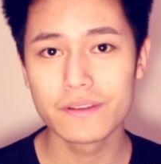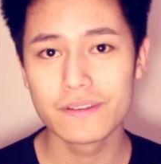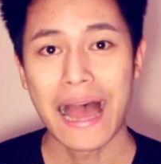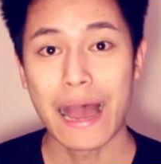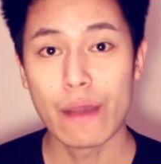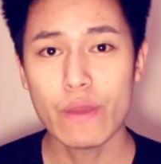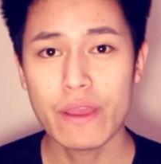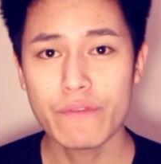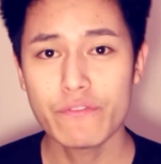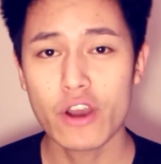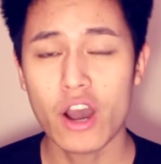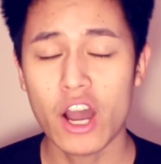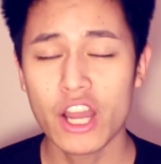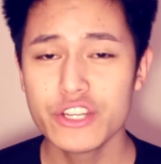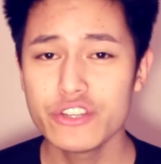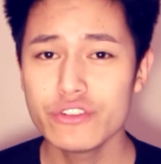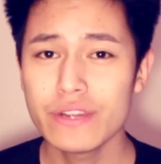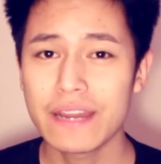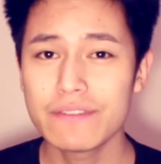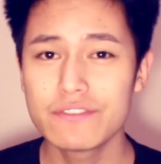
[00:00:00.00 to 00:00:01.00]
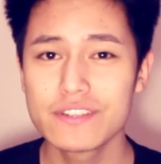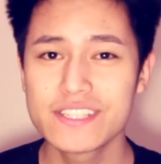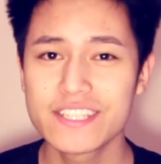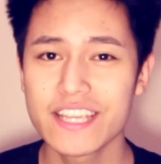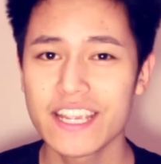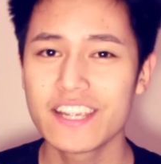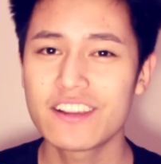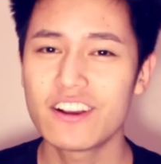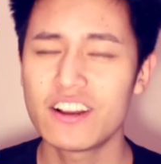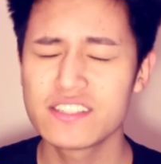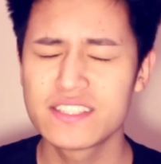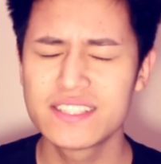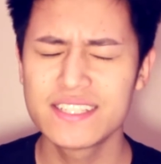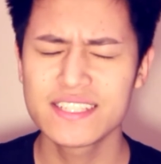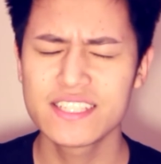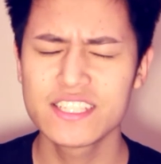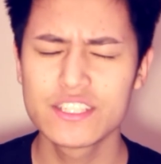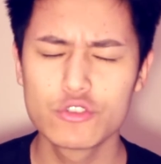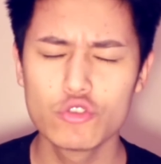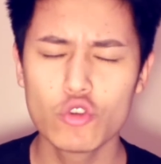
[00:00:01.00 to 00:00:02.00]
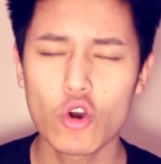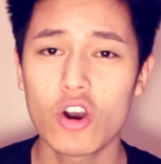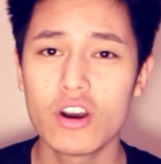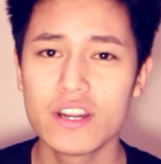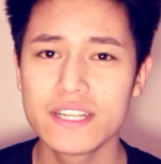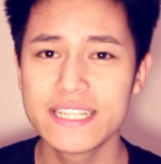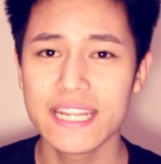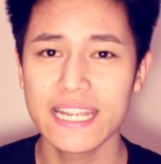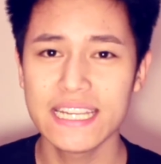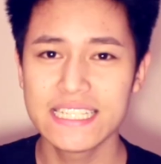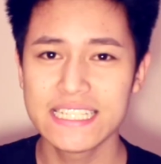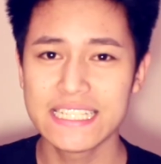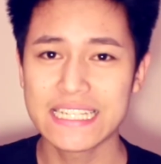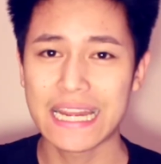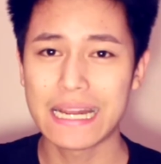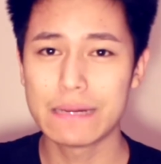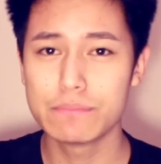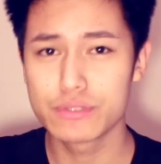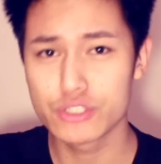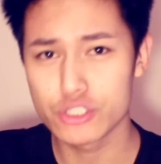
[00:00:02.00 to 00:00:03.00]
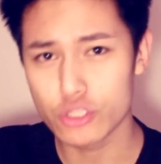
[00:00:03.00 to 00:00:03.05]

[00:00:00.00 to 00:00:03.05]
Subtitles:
However, I do have to say guys, this is not a dating app,